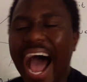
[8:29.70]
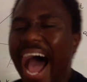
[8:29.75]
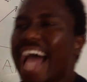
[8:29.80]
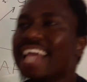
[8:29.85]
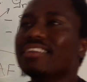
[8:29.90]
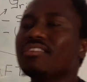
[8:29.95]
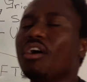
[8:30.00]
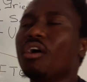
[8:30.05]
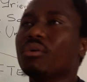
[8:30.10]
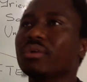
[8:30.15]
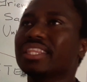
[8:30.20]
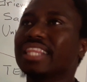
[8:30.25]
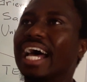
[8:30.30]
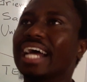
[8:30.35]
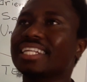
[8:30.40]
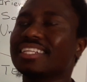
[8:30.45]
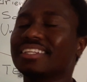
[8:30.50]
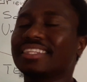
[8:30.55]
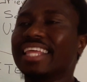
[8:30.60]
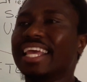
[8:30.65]
I know
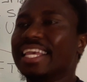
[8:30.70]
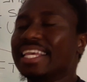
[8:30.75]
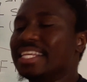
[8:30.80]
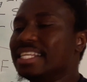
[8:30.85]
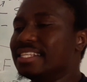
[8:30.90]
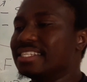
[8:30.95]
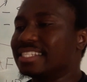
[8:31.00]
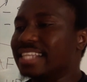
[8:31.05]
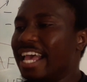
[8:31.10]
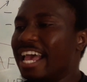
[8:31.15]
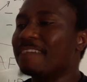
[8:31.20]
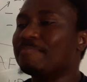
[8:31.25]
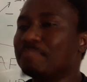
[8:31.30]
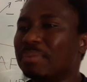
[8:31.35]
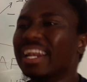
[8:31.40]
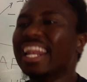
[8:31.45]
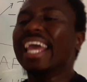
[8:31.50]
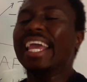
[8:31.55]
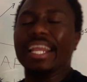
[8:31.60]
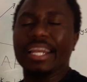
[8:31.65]
that there is a
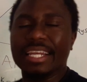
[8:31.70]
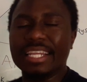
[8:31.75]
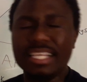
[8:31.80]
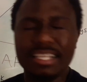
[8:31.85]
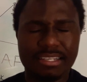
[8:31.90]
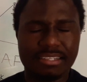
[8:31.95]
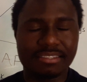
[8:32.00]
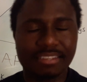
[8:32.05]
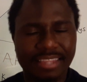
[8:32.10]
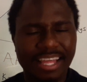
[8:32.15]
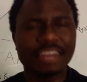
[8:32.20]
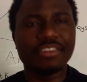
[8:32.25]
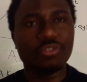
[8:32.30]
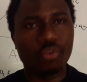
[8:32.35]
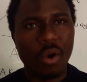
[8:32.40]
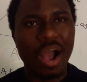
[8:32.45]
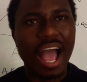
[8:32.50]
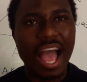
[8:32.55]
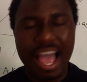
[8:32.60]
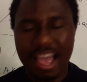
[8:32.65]
playlist that
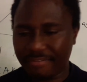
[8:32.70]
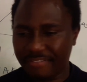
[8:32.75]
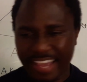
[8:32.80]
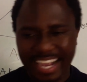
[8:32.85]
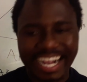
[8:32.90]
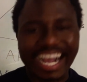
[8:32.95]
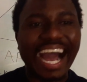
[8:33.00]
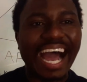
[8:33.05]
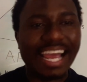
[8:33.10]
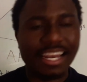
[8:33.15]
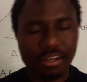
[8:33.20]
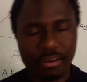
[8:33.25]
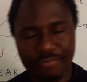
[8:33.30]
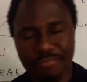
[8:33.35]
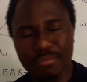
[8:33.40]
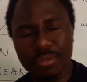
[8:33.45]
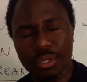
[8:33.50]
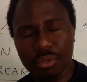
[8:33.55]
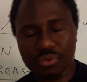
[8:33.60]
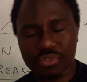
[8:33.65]
you have, a kind
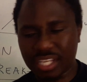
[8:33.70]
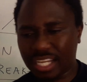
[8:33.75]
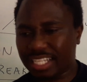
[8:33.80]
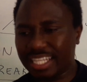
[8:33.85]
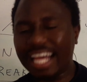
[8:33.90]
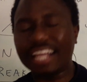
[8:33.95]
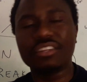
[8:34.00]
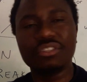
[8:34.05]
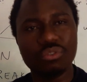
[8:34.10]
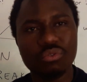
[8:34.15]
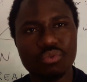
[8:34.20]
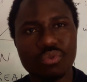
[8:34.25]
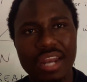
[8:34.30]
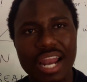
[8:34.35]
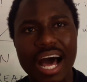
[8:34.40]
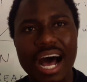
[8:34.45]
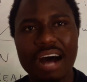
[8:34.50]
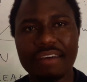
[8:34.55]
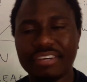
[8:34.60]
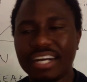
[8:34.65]
of music that you
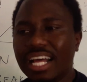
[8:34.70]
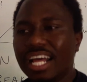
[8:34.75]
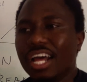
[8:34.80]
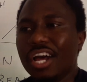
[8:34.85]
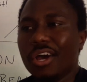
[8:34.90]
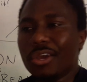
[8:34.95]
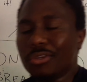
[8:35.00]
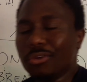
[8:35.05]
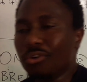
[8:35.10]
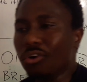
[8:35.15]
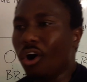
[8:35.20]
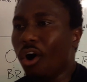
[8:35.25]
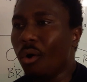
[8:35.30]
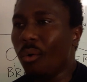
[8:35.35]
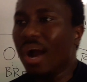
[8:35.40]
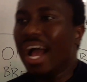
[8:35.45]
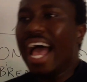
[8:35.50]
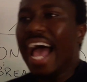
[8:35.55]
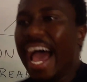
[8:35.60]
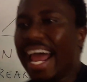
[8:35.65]
love,
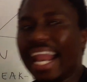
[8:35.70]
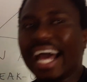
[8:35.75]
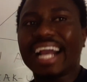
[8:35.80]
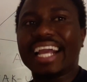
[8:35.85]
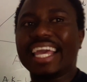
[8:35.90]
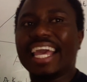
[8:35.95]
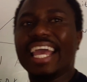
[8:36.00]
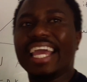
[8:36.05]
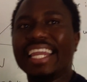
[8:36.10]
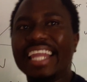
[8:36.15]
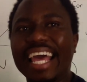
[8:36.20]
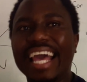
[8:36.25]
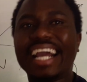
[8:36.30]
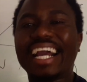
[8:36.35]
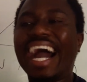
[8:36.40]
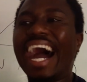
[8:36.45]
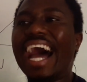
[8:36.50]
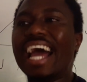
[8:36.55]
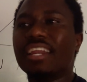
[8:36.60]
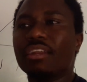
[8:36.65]
and again, a
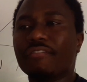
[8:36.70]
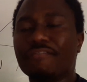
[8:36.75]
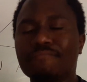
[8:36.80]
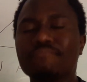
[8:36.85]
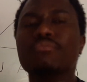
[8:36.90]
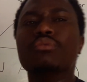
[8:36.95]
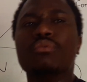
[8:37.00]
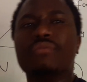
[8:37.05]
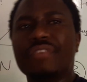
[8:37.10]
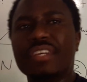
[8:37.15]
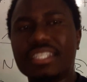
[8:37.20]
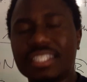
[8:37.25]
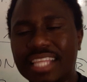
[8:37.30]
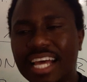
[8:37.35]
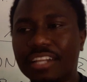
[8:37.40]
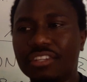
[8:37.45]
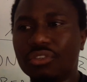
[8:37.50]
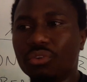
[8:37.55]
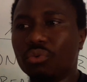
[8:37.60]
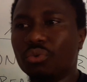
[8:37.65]
kind of movies
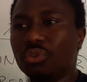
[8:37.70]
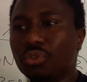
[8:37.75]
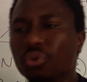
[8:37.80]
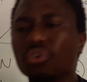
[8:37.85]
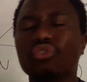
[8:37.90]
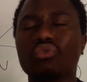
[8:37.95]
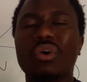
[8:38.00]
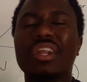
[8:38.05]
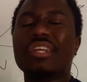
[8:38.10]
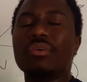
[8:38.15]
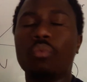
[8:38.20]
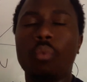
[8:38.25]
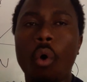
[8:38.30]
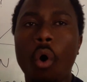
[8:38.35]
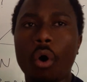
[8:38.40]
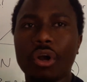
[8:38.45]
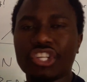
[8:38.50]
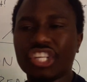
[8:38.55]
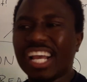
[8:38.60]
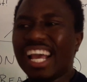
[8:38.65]
that you usually
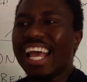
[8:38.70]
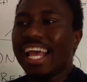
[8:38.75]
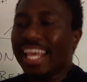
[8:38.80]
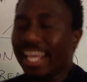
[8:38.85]
watch.